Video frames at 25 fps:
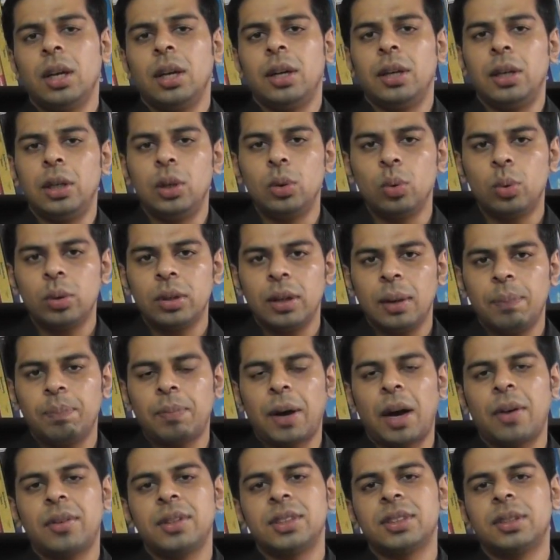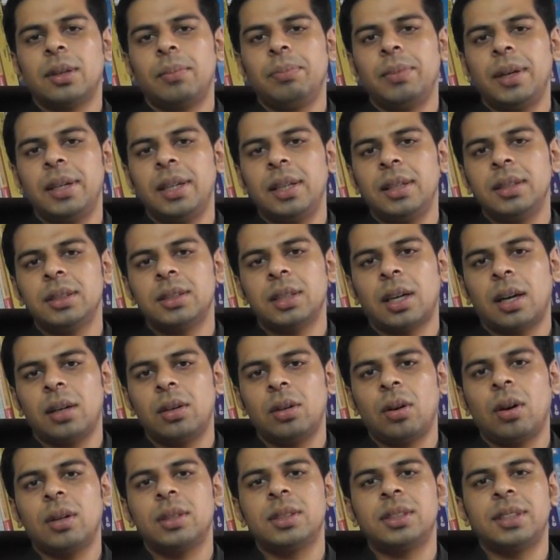nuclear powered submarines are
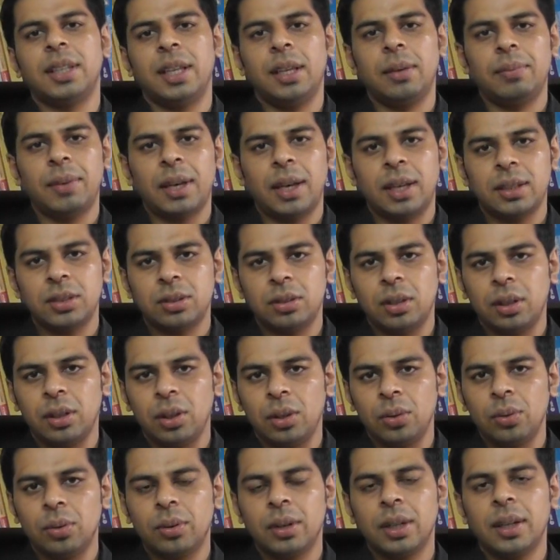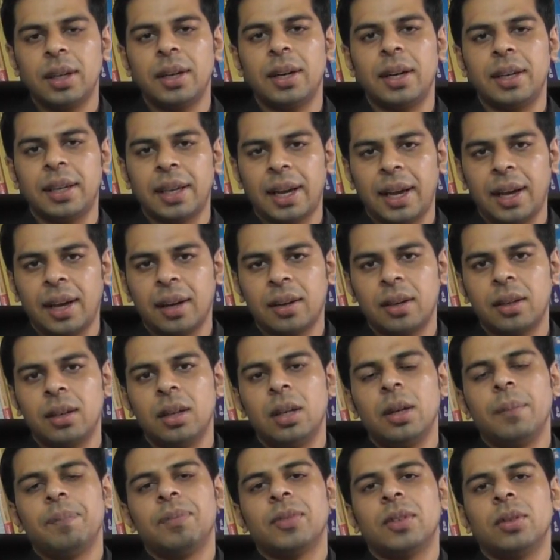not same as the nuclear attack
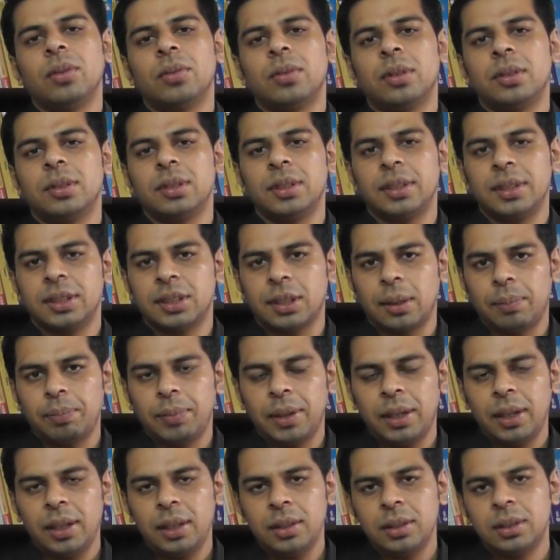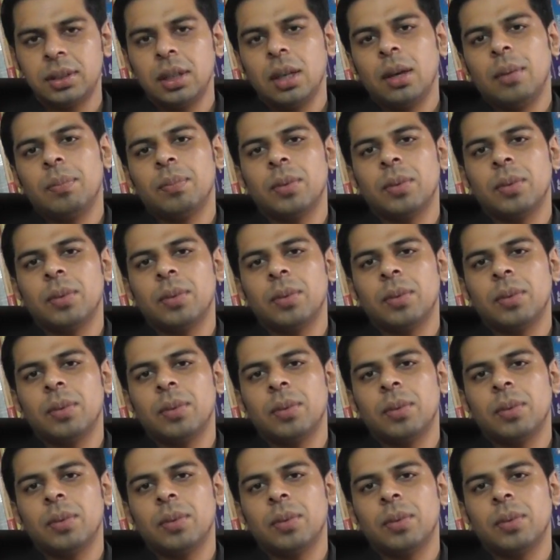nuclear submarines,